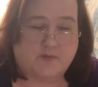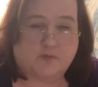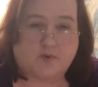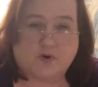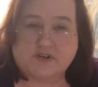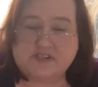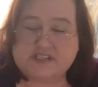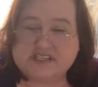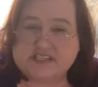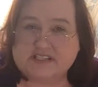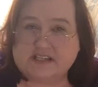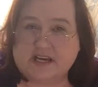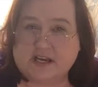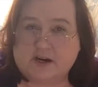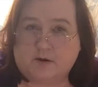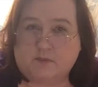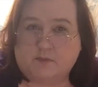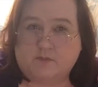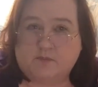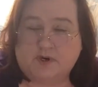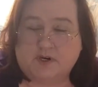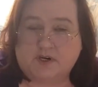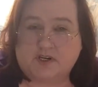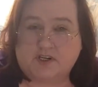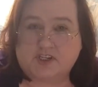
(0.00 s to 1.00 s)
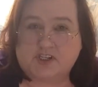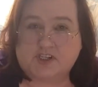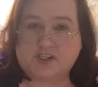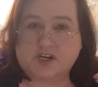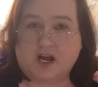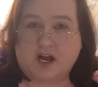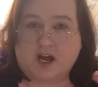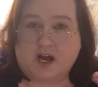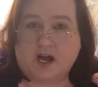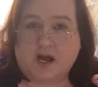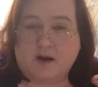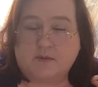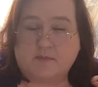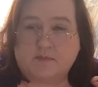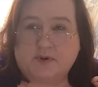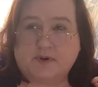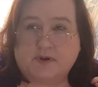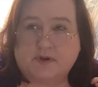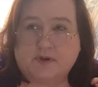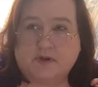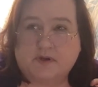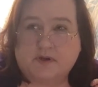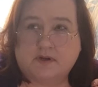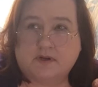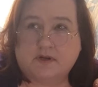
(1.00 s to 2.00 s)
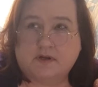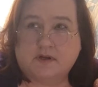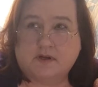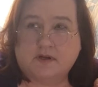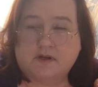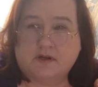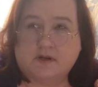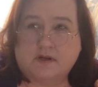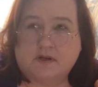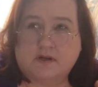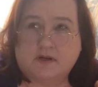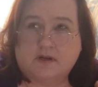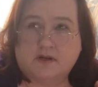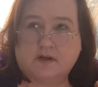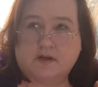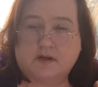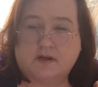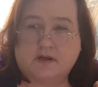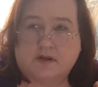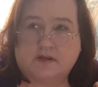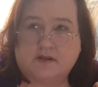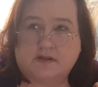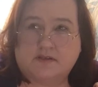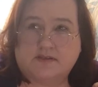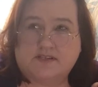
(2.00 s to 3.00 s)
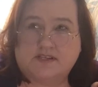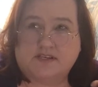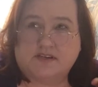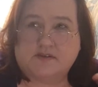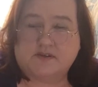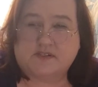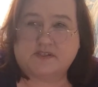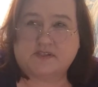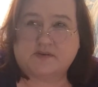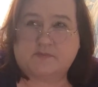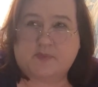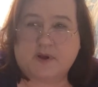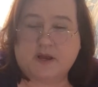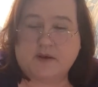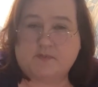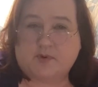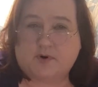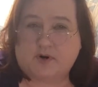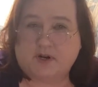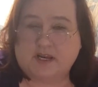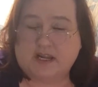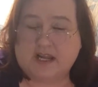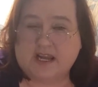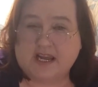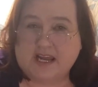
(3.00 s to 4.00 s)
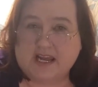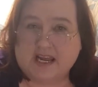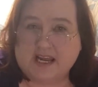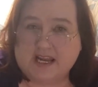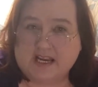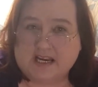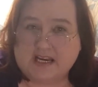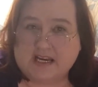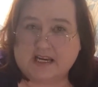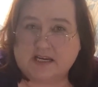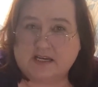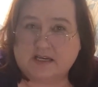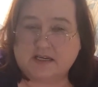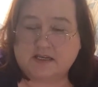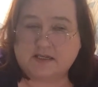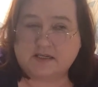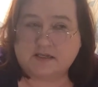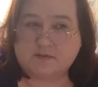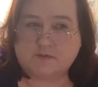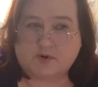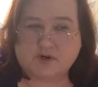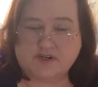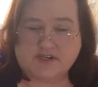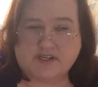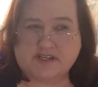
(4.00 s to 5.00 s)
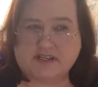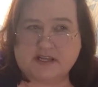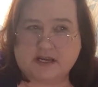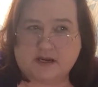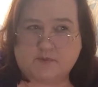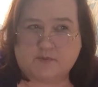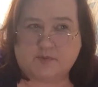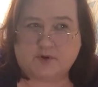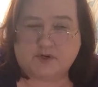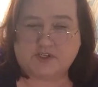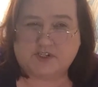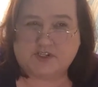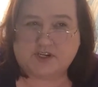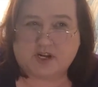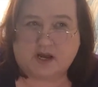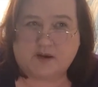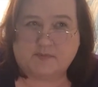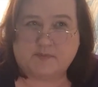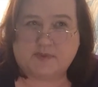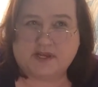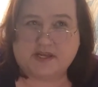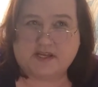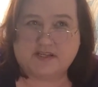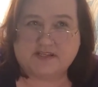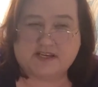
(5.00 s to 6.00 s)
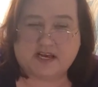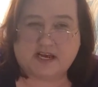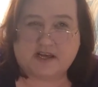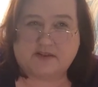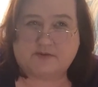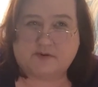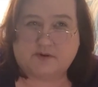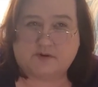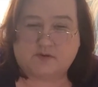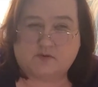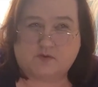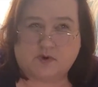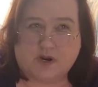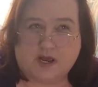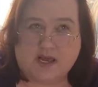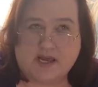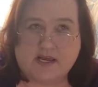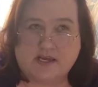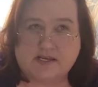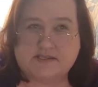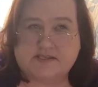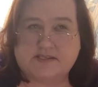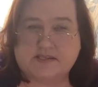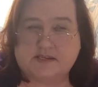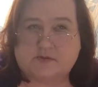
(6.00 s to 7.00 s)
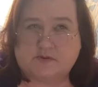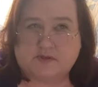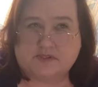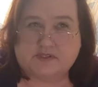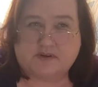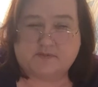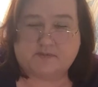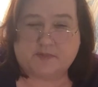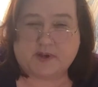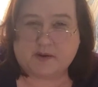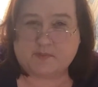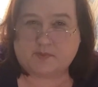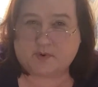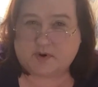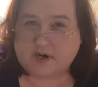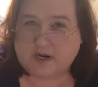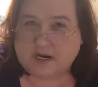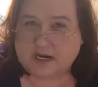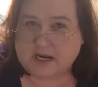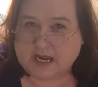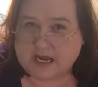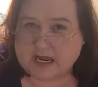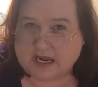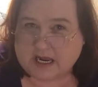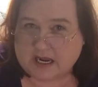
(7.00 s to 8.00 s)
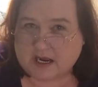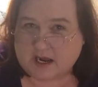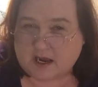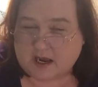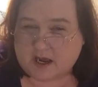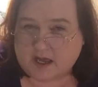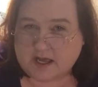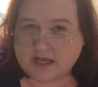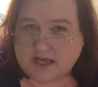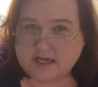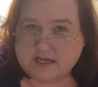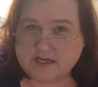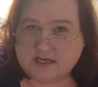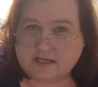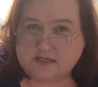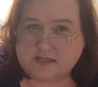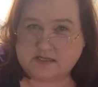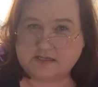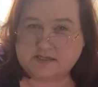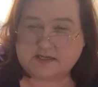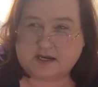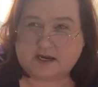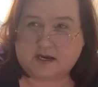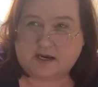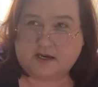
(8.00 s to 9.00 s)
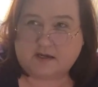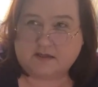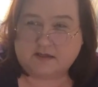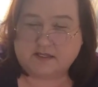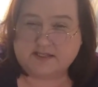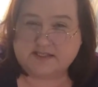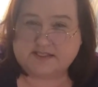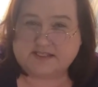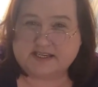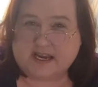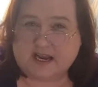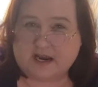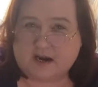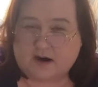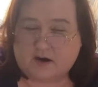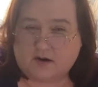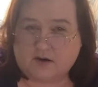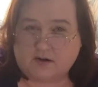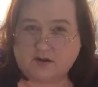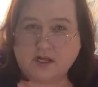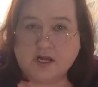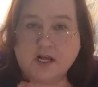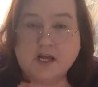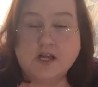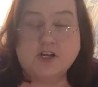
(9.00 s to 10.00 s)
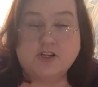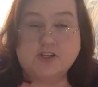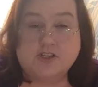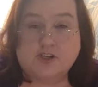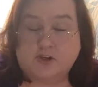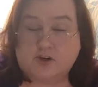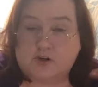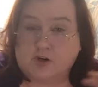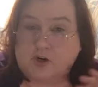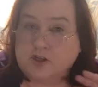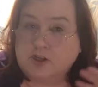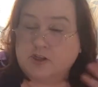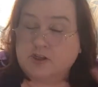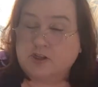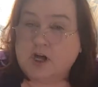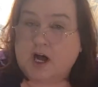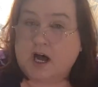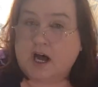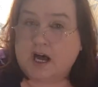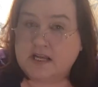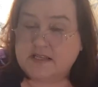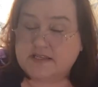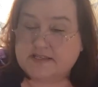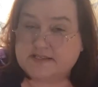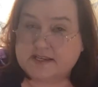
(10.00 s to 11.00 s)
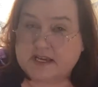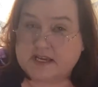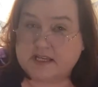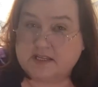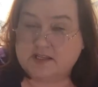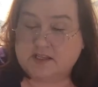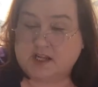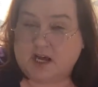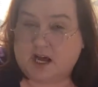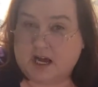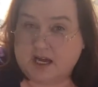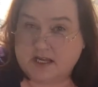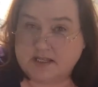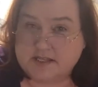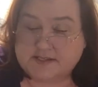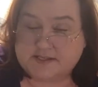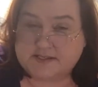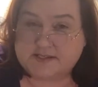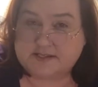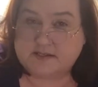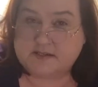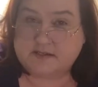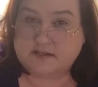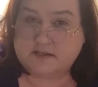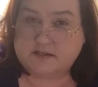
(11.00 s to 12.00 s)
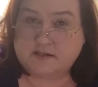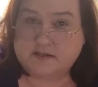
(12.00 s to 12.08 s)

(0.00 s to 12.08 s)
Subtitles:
Printed Letter Bookshop. Secrets of Paper and Ink. Printed Letter Bookshop is Catherine Ray. Secrets of Paper and Ink is Lindsay Harrell. So there are lots and lots.